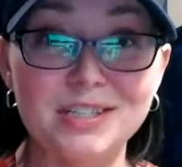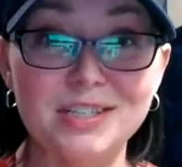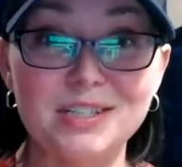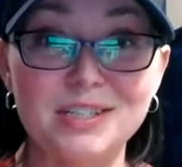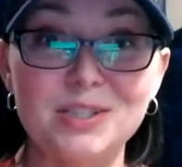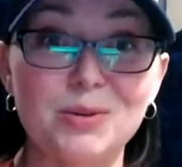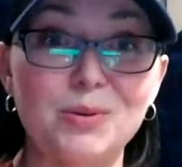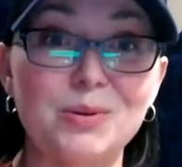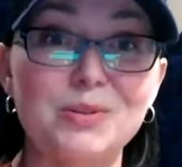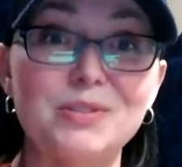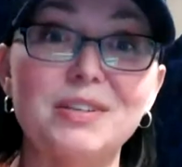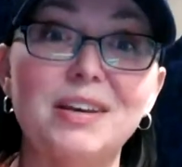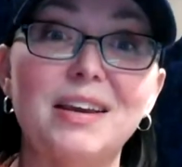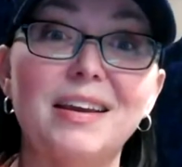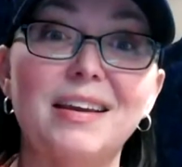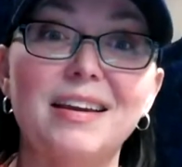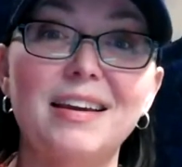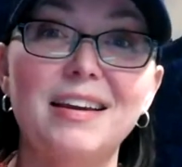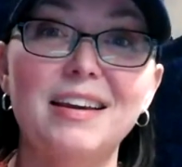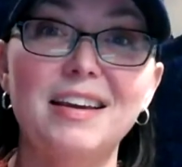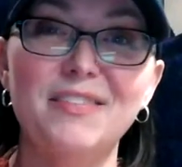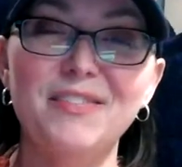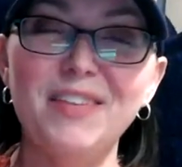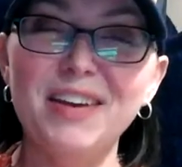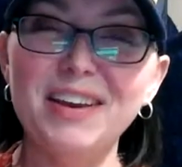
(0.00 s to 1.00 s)
So I was like,
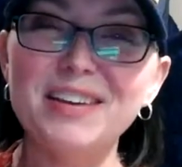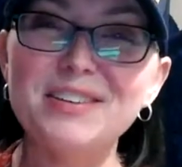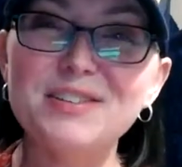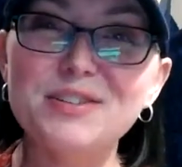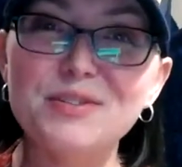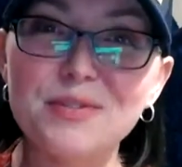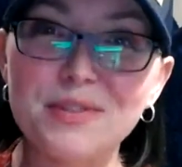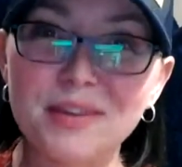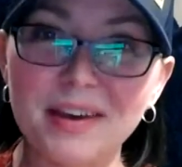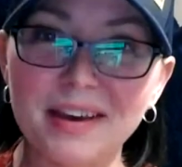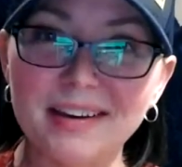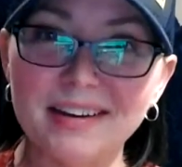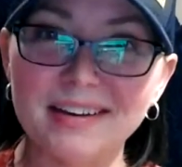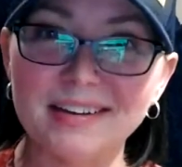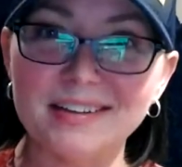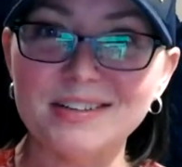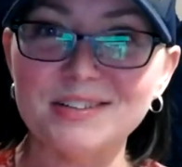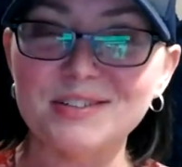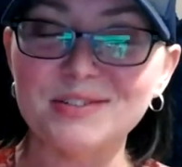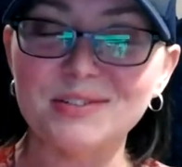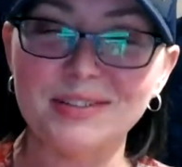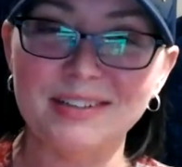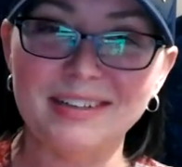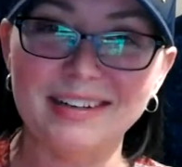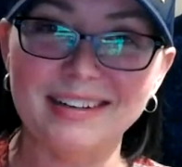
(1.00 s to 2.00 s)
if I can do that, I can
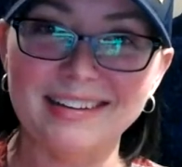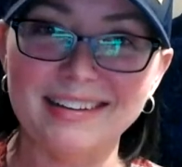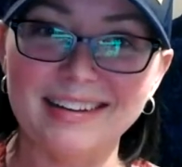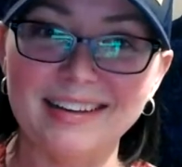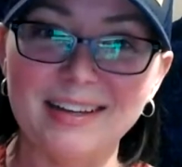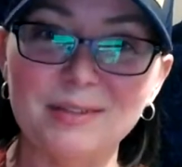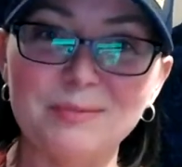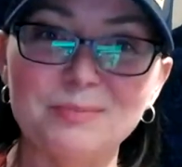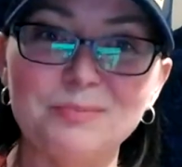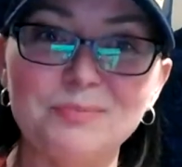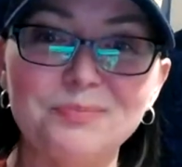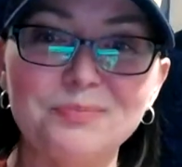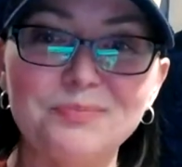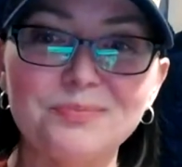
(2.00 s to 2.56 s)
do anything.